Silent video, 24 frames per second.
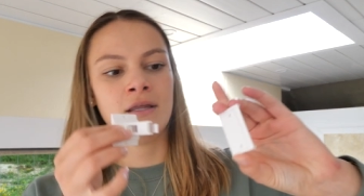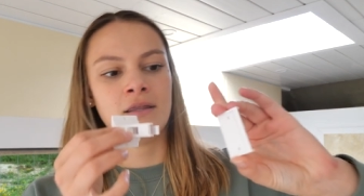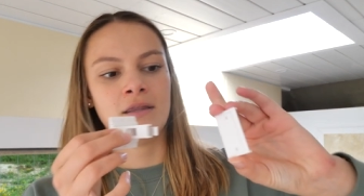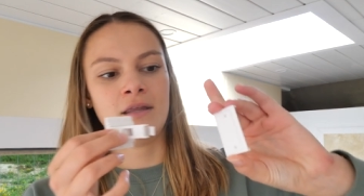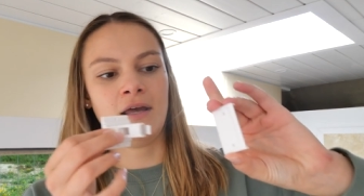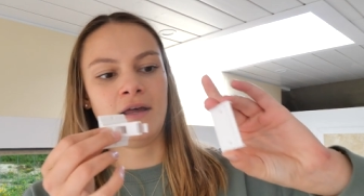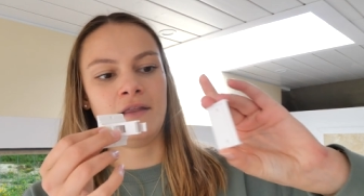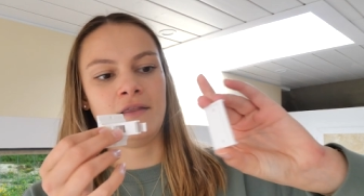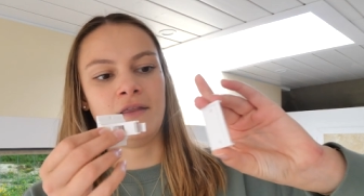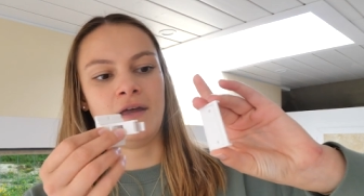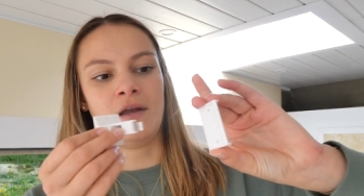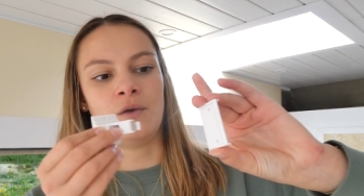
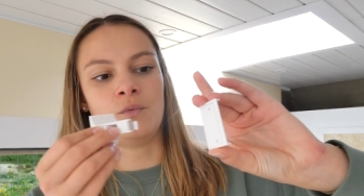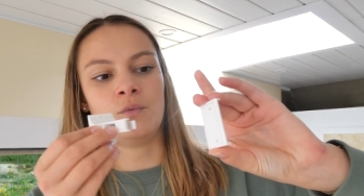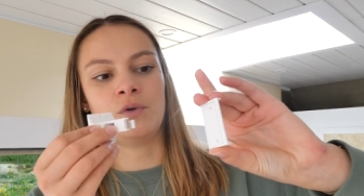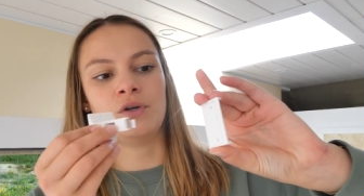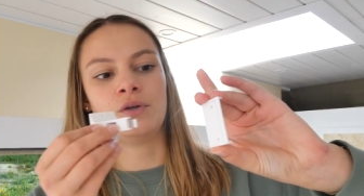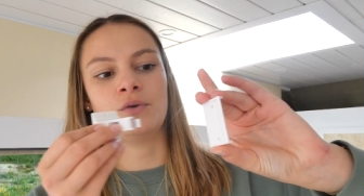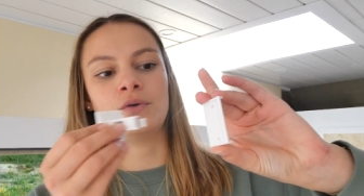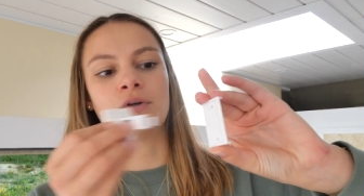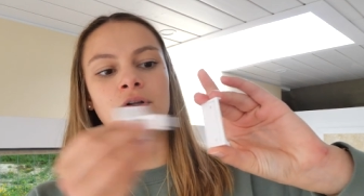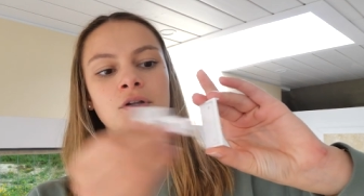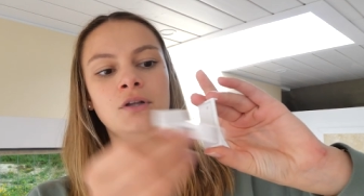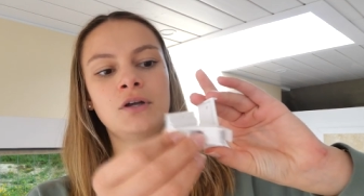that then when
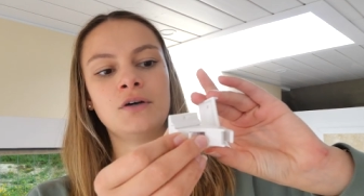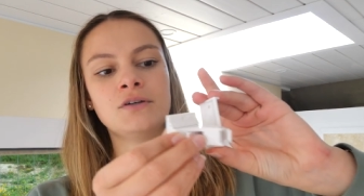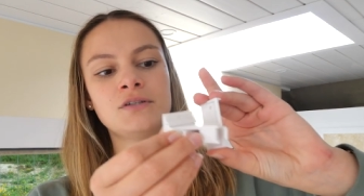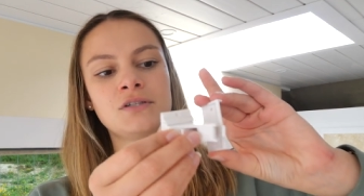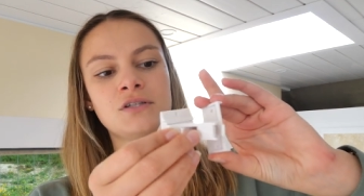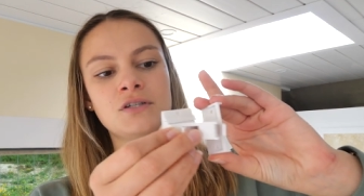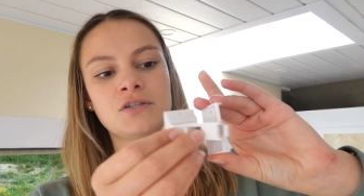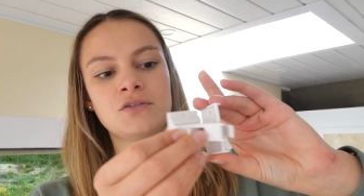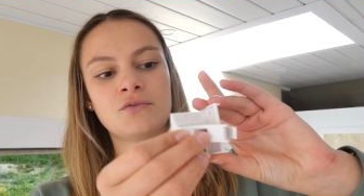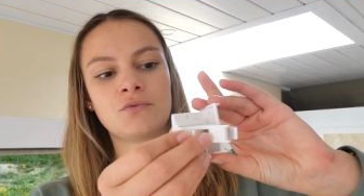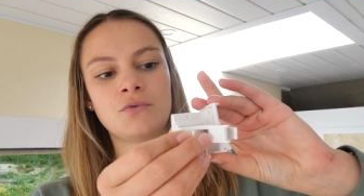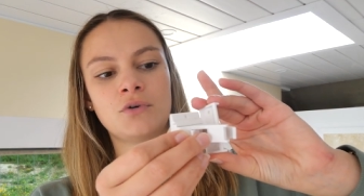you close
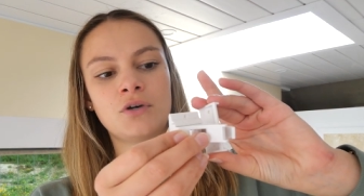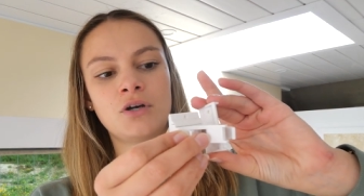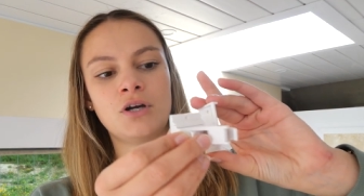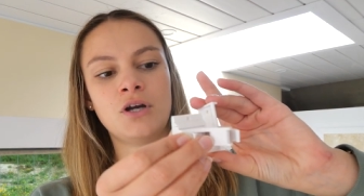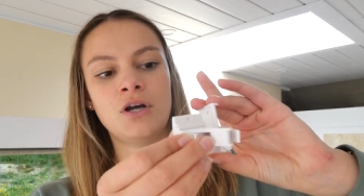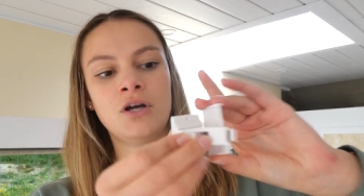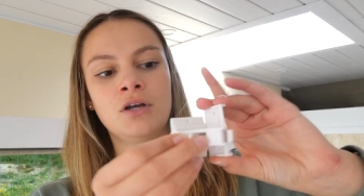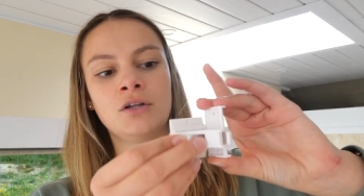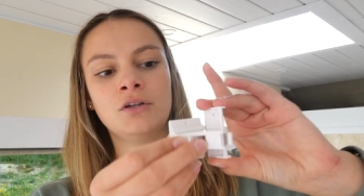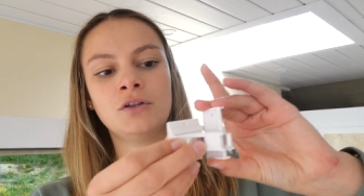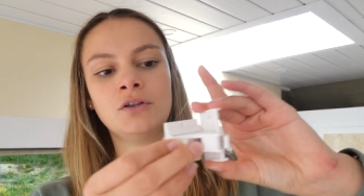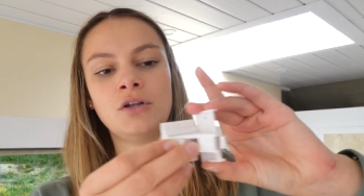the
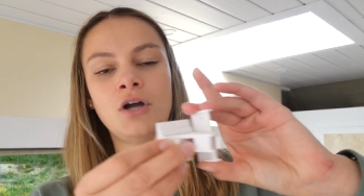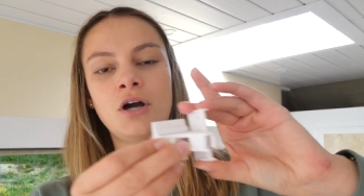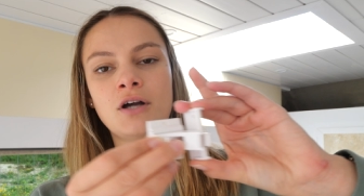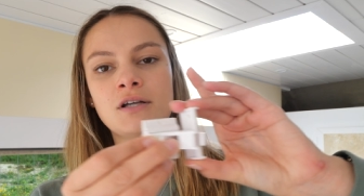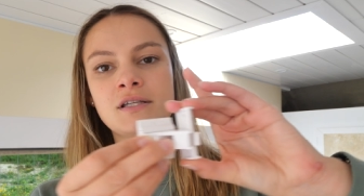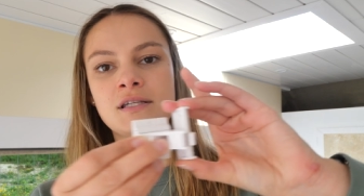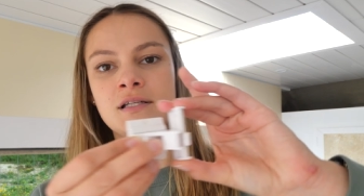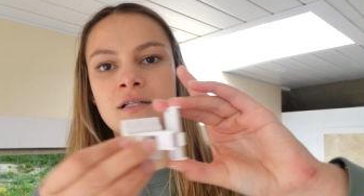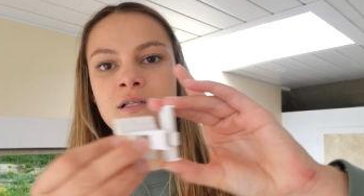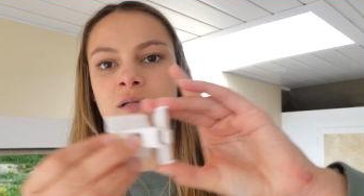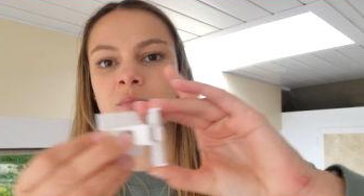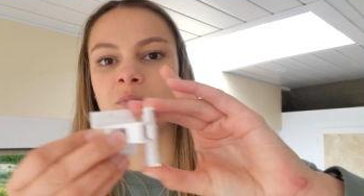drawer
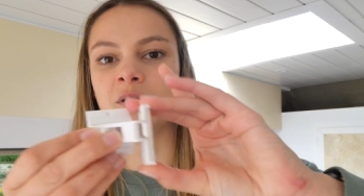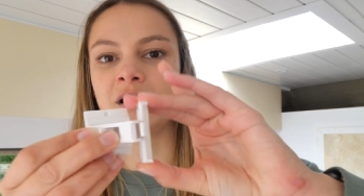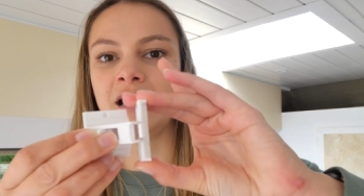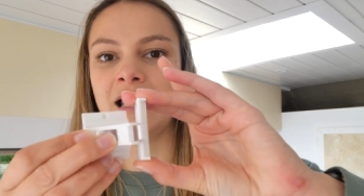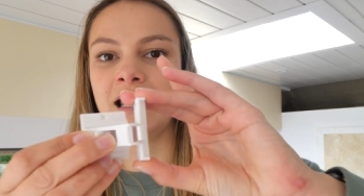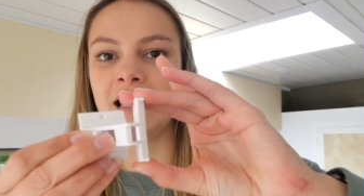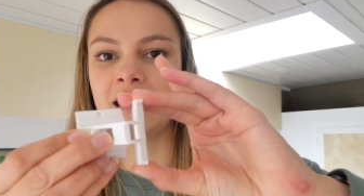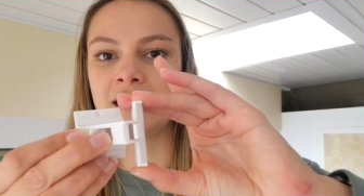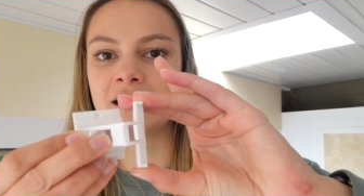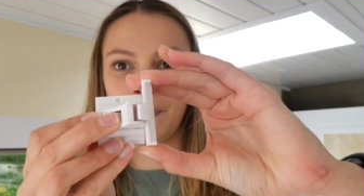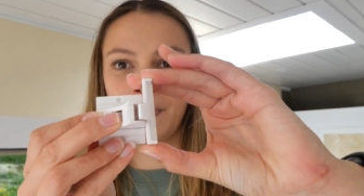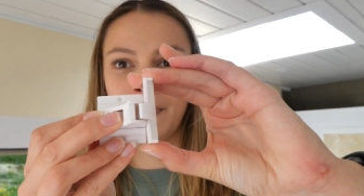locks into
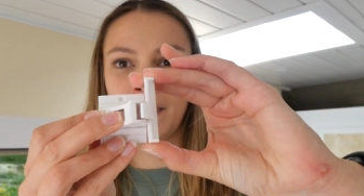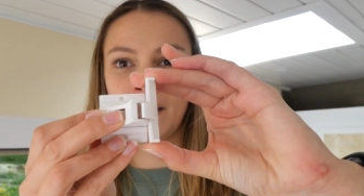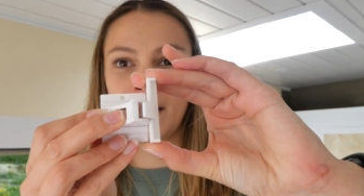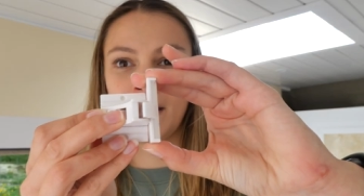place